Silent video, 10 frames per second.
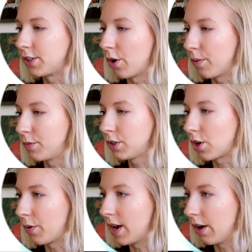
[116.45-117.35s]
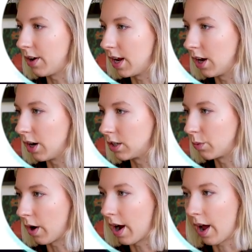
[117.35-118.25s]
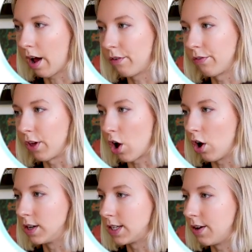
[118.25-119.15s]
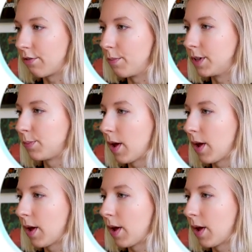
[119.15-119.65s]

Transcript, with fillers: So I'm just going down here to where I have the content from this